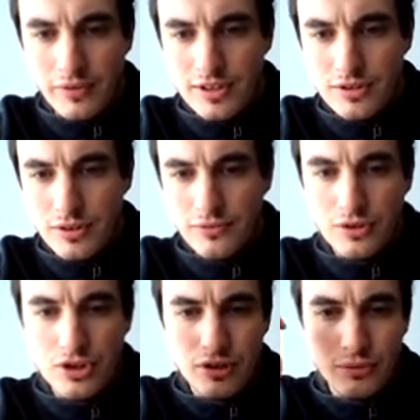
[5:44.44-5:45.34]
then the
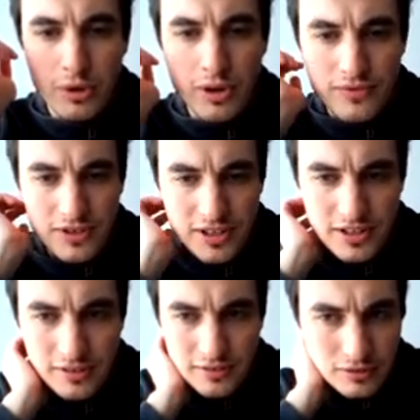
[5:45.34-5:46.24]
function rho f
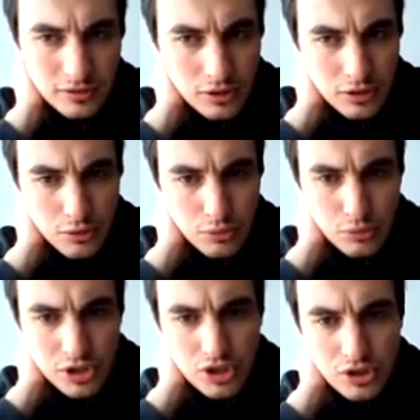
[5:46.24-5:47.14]
tilde,
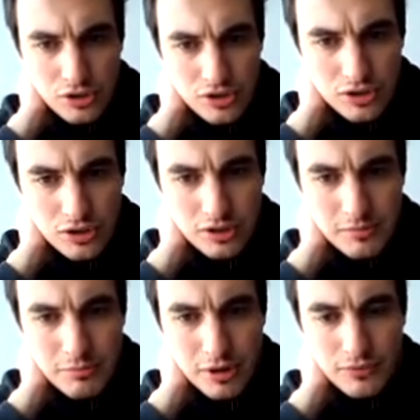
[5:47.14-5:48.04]
which counts the
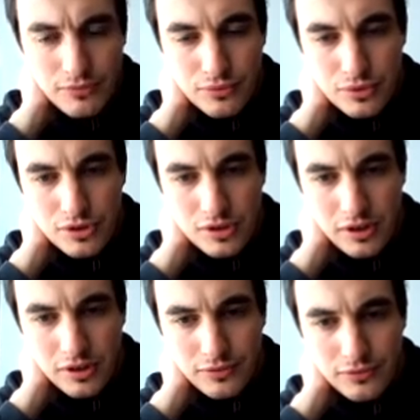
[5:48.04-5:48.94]
number of
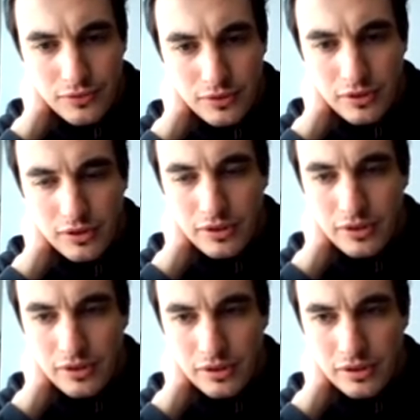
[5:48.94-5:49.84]
roots of
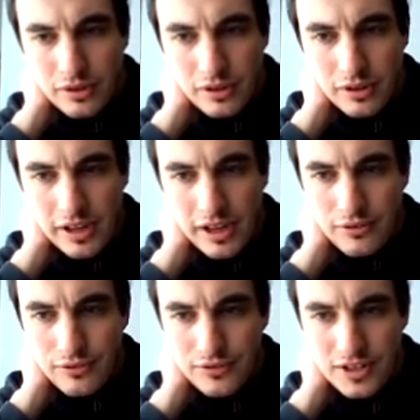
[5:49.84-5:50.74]

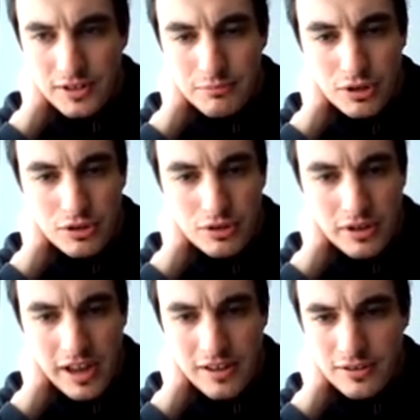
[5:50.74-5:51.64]
f tilde mod
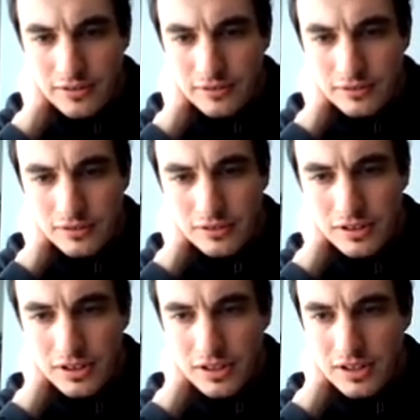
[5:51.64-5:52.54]
n,
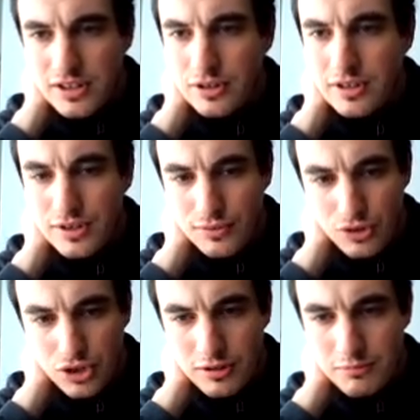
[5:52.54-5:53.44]
is a nice
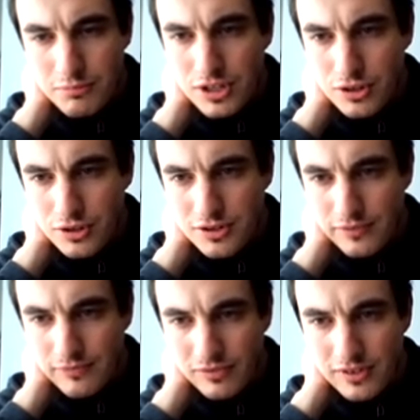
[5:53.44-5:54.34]
function
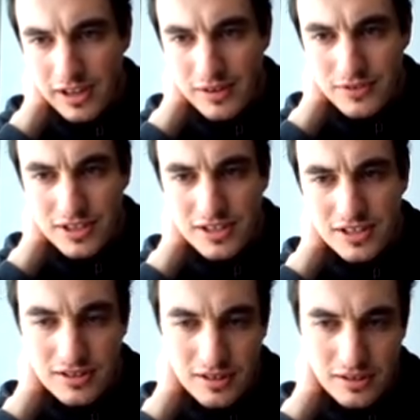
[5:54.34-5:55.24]
because f
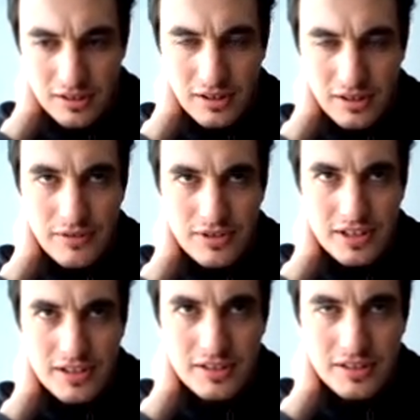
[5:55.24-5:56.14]
tilde
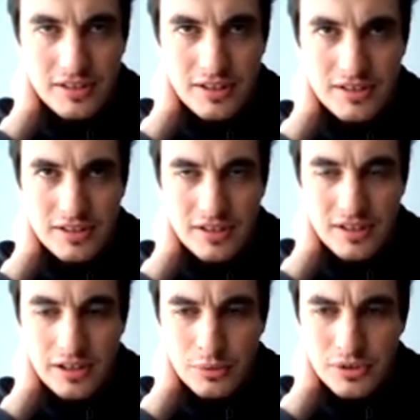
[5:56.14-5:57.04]
is
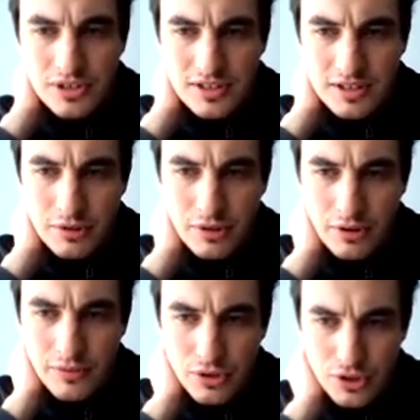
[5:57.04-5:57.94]
irreducible
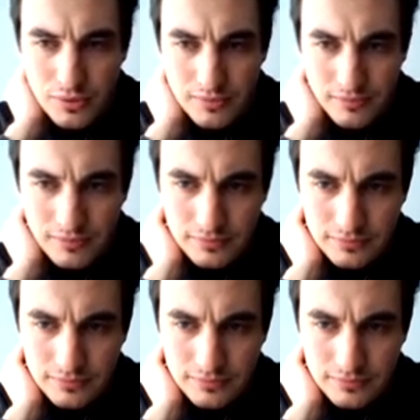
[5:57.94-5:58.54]
over Q.